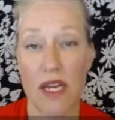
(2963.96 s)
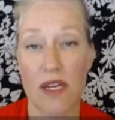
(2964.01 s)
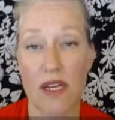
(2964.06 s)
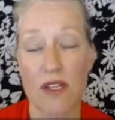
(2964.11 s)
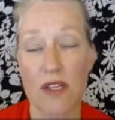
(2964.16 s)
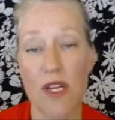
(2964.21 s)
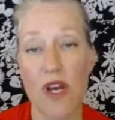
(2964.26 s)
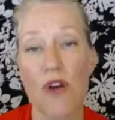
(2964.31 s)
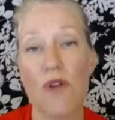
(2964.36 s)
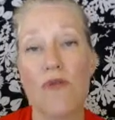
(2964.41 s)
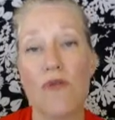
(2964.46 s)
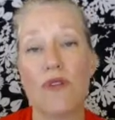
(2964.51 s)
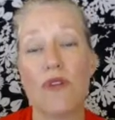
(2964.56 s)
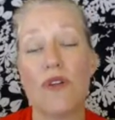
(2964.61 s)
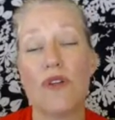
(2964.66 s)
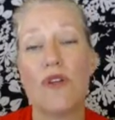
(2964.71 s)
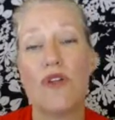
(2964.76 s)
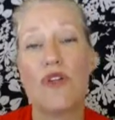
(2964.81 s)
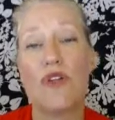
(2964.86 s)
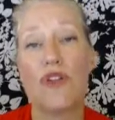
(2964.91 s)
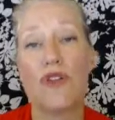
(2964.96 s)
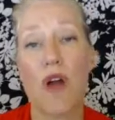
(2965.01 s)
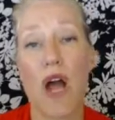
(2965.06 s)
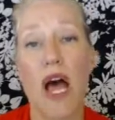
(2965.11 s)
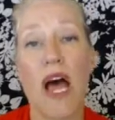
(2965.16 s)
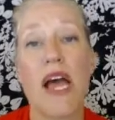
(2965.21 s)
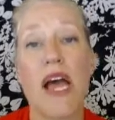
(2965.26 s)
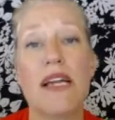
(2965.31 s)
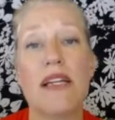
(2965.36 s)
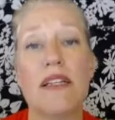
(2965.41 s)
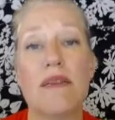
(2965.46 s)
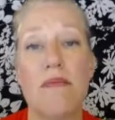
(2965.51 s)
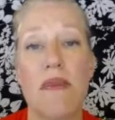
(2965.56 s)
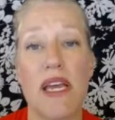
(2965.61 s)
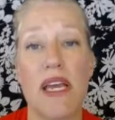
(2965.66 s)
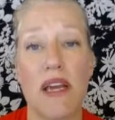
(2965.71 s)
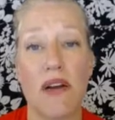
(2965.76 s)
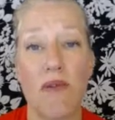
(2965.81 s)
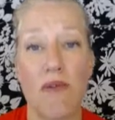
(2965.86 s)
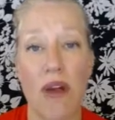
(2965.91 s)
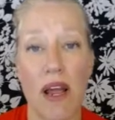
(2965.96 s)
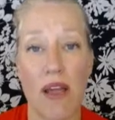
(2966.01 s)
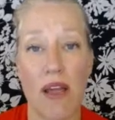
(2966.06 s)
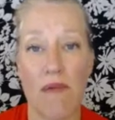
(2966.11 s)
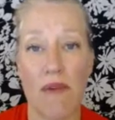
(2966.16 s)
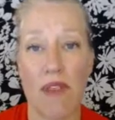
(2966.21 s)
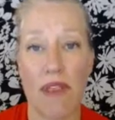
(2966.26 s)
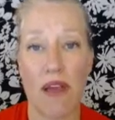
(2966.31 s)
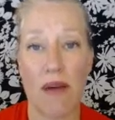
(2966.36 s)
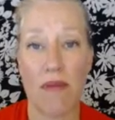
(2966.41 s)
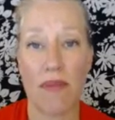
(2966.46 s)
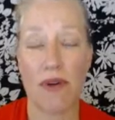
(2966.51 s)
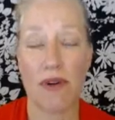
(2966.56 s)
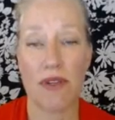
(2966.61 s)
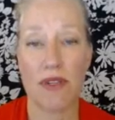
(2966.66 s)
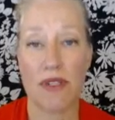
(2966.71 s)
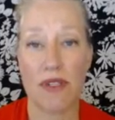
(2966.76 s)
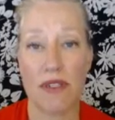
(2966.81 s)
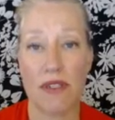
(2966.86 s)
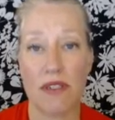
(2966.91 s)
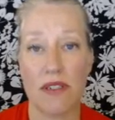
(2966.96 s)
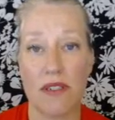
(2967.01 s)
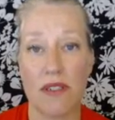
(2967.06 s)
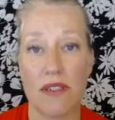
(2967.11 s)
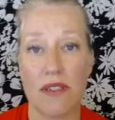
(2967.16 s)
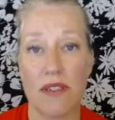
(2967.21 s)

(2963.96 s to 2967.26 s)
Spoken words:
Don't try to make it right with that person.